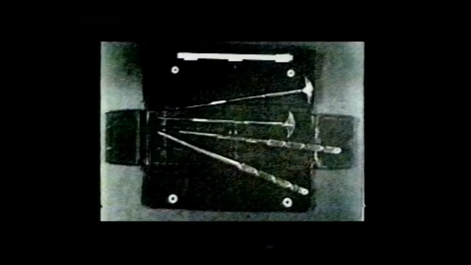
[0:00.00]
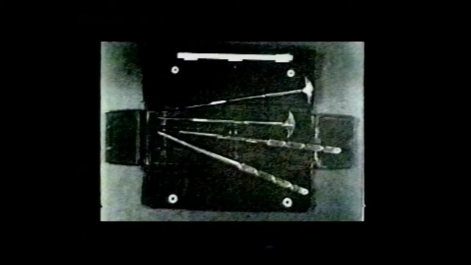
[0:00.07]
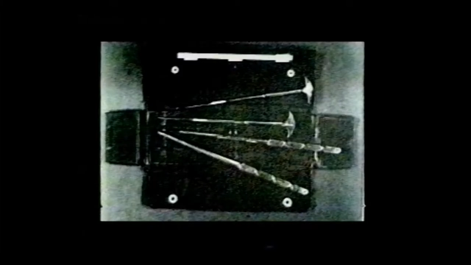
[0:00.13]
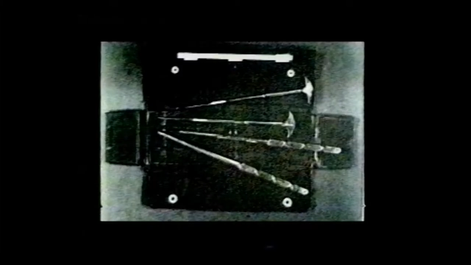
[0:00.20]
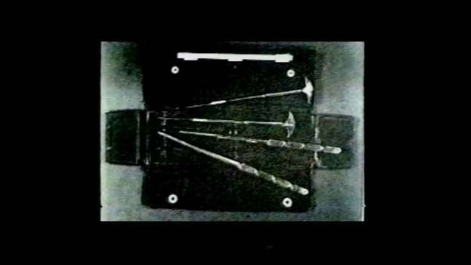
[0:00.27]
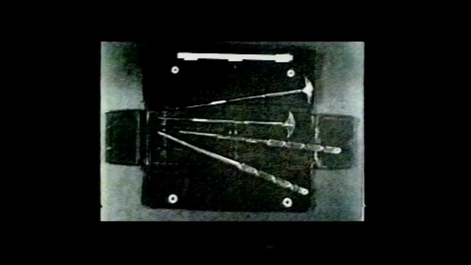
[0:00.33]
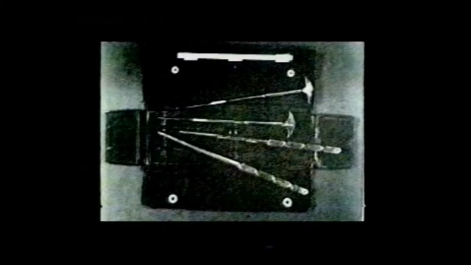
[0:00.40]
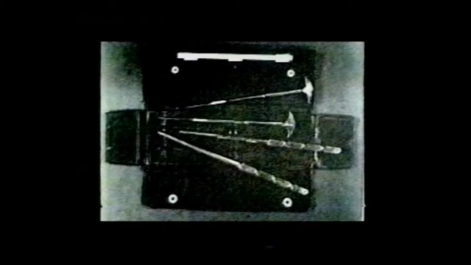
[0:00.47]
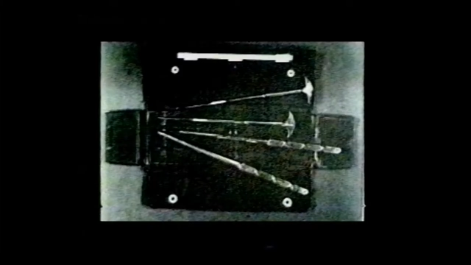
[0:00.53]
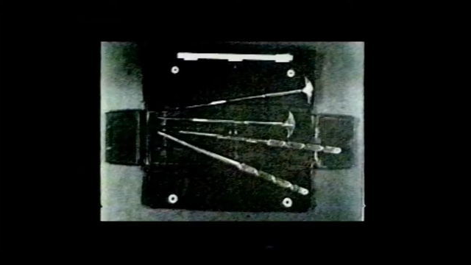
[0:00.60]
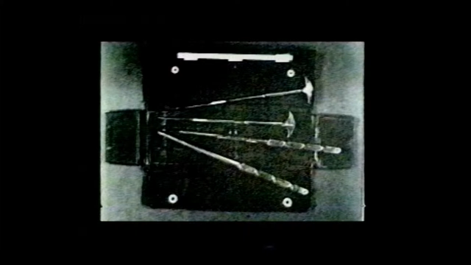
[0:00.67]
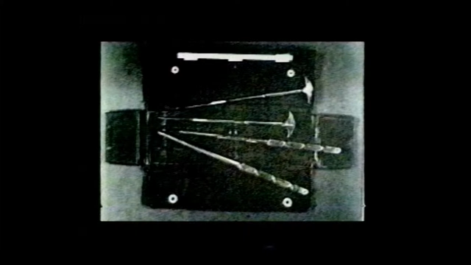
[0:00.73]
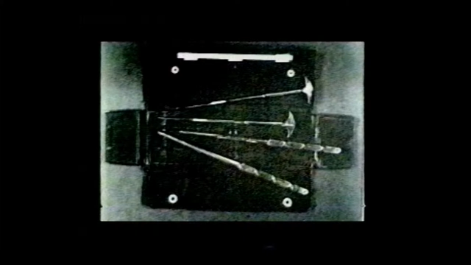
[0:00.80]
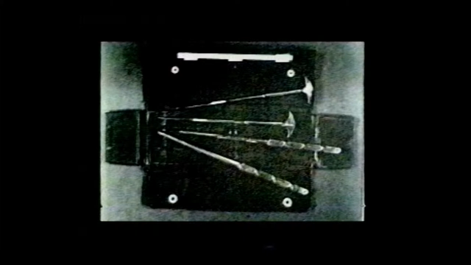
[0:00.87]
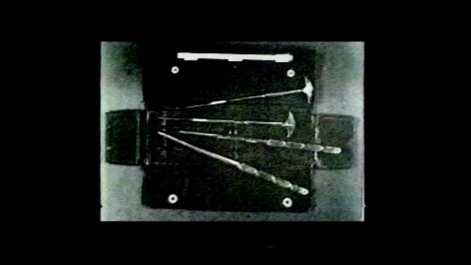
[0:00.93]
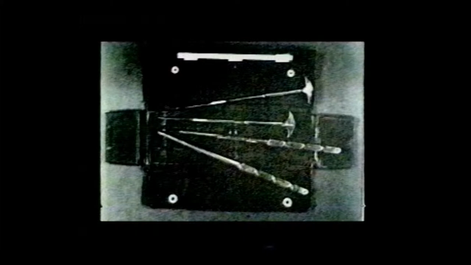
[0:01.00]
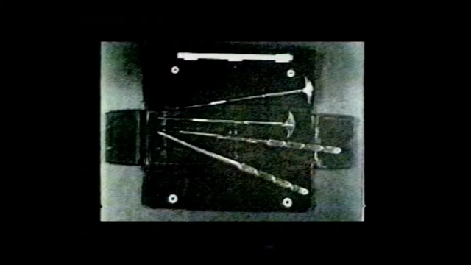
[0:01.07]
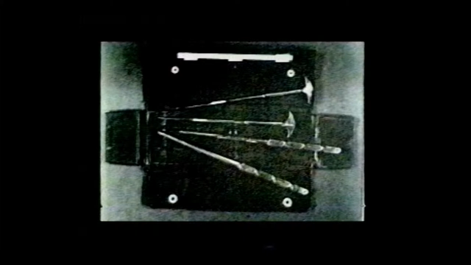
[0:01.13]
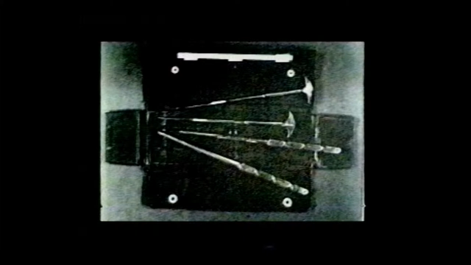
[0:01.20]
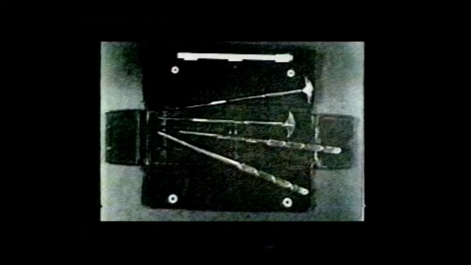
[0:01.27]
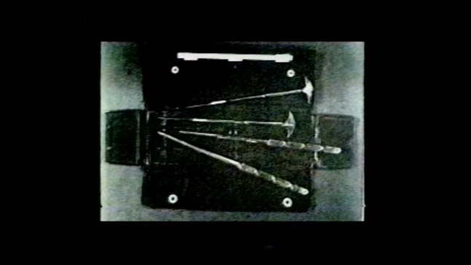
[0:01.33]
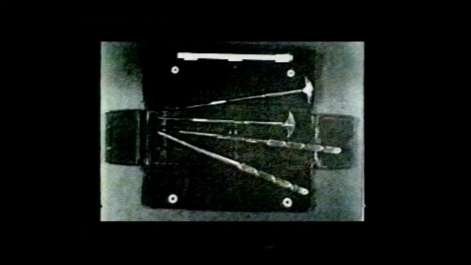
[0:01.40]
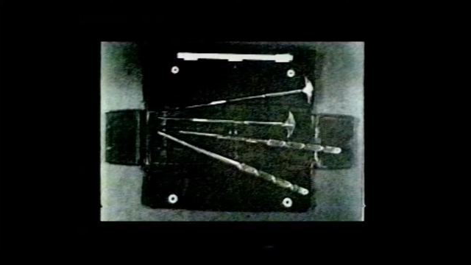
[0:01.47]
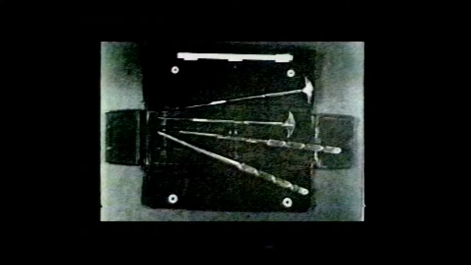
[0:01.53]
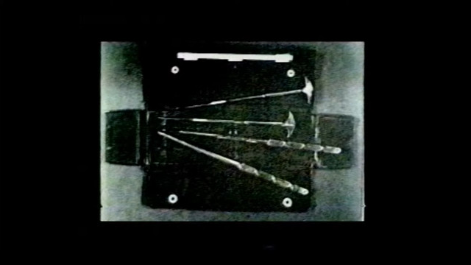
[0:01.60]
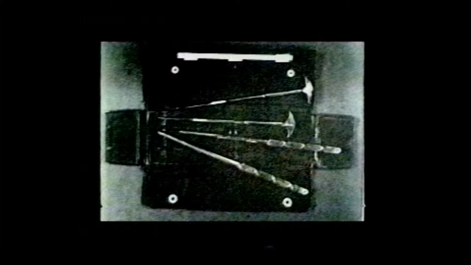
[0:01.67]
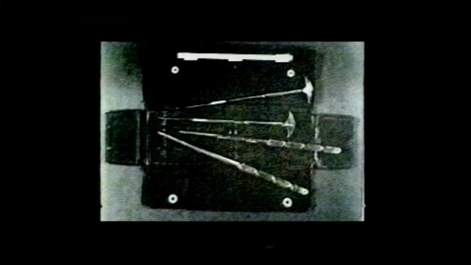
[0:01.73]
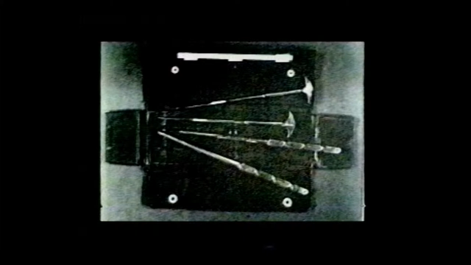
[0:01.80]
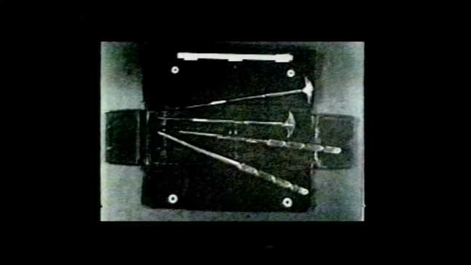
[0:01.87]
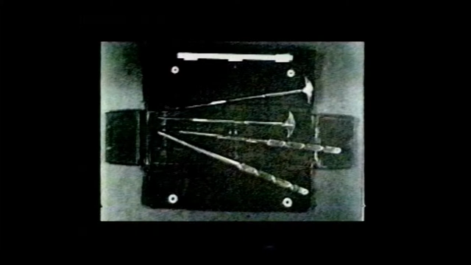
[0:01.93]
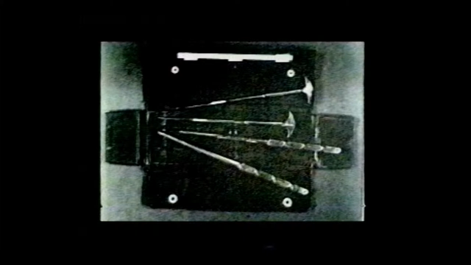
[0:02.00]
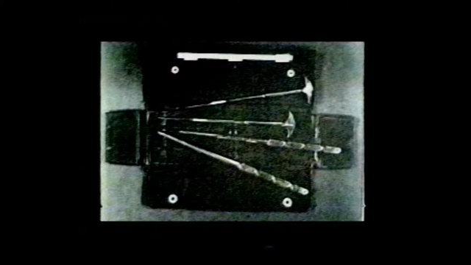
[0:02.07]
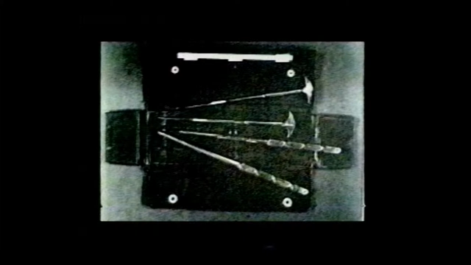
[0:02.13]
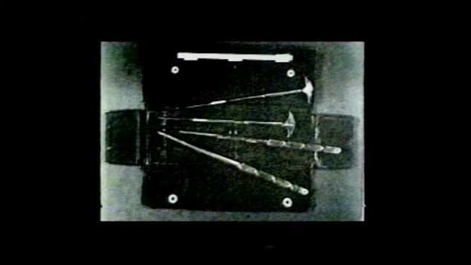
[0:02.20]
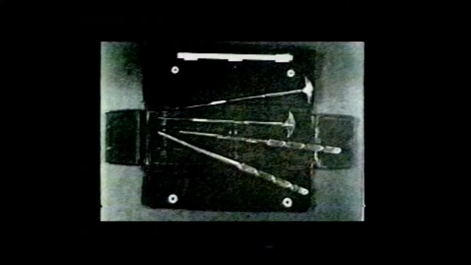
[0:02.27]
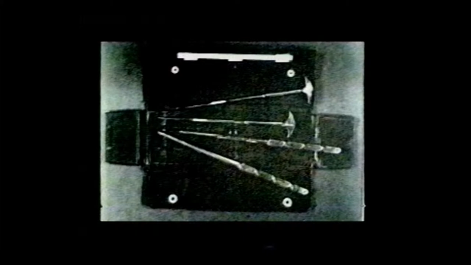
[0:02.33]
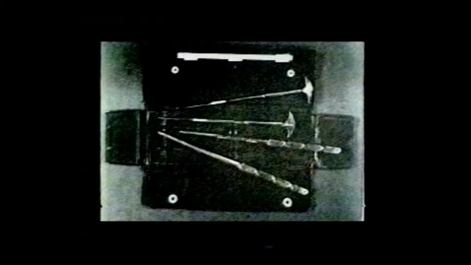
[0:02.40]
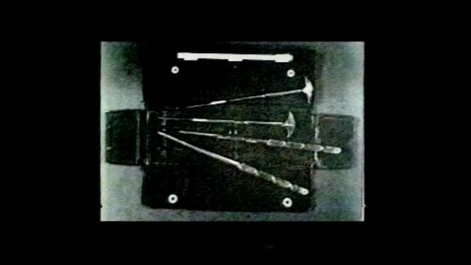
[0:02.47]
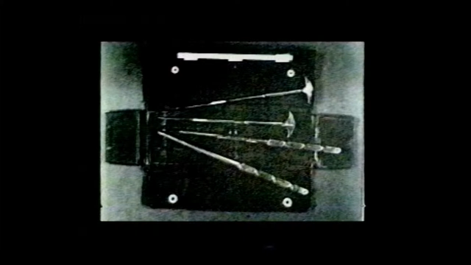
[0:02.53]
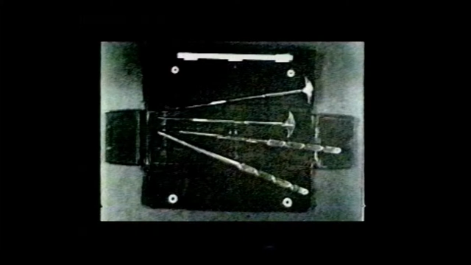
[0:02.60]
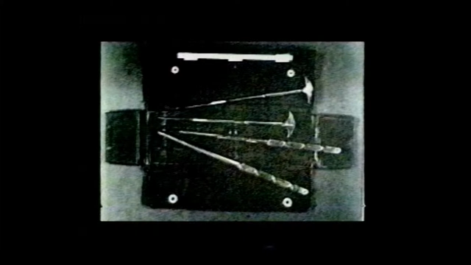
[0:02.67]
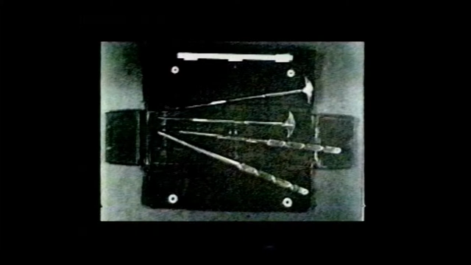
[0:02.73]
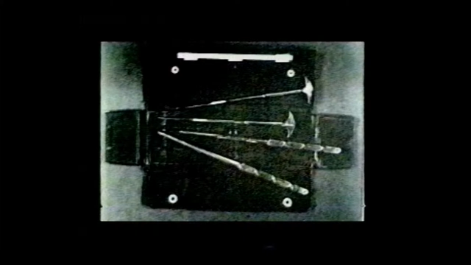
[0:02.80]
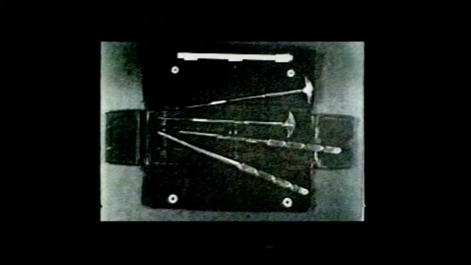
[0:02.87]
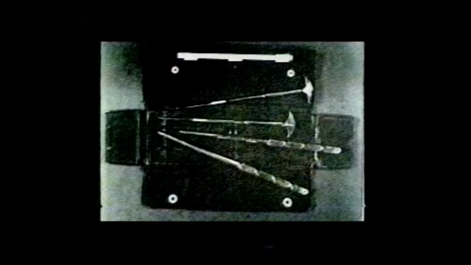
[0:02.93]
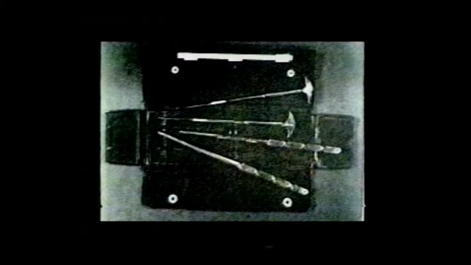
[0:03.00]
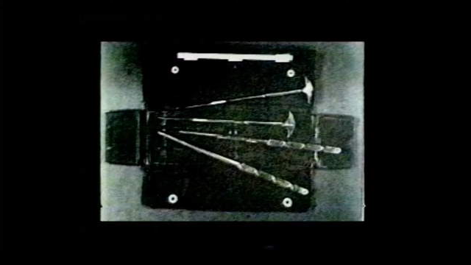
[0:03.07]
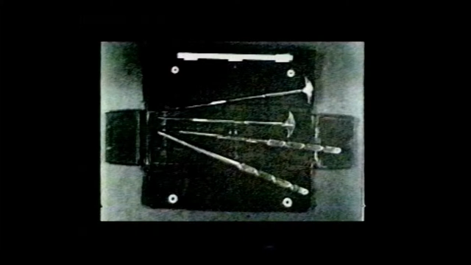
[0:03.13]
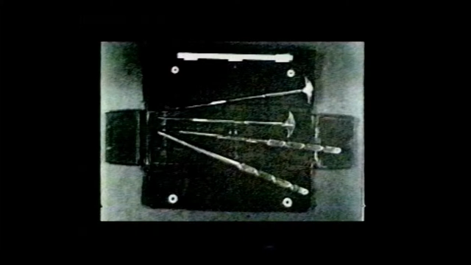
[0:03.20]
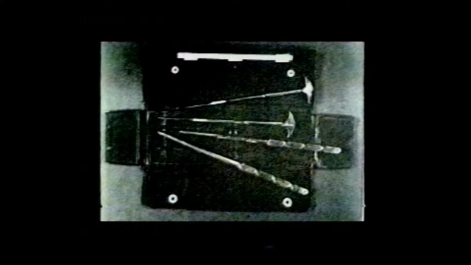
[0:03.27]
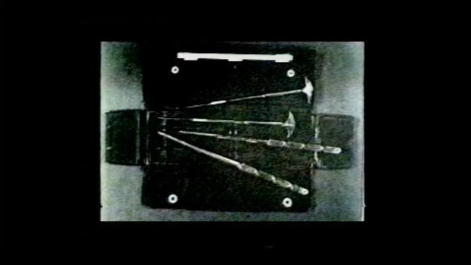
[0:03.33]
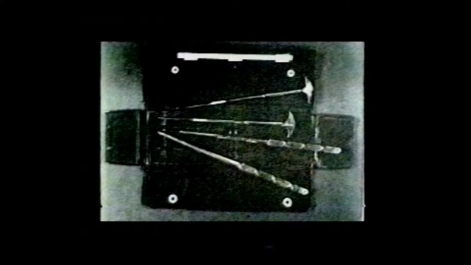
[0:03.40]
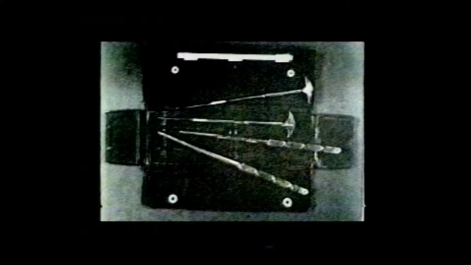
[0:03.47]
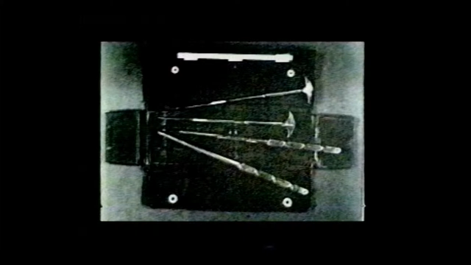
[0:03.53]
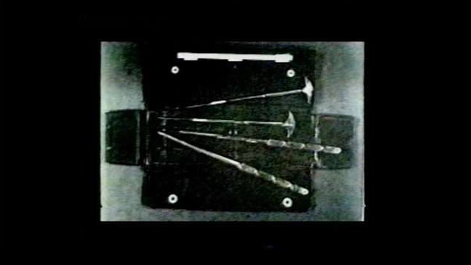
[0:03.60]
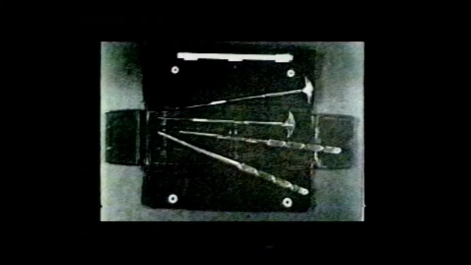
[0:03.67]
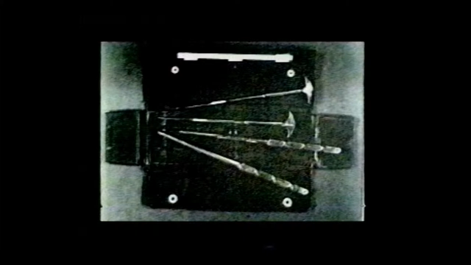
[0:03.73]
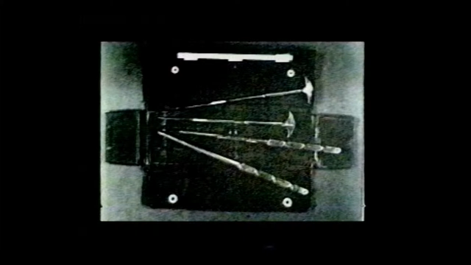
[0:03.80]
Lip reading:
[unreadable: no face in view]